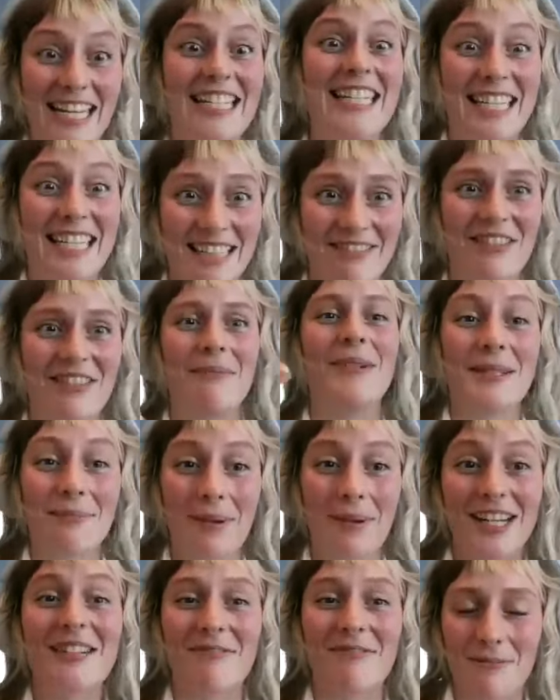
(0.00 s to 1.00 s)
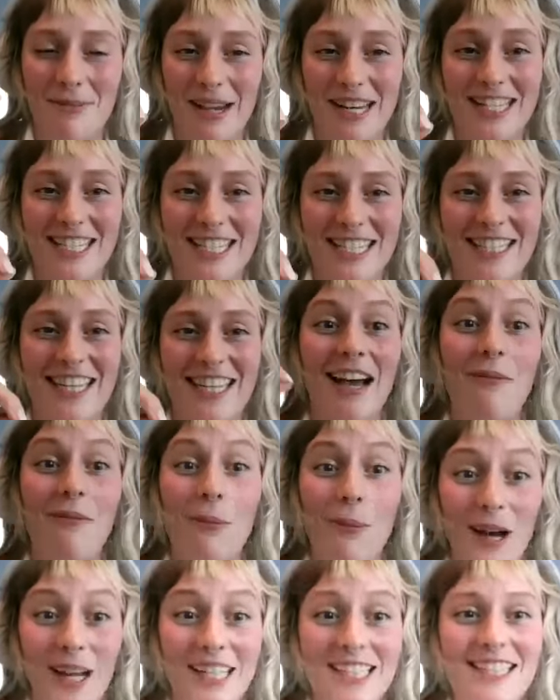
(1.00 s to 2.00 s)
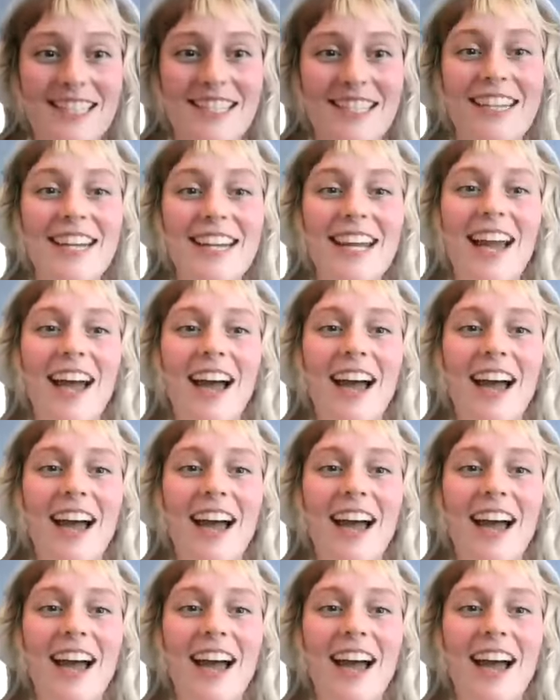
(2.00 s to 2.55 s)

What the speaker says: I need to give them as much information at once.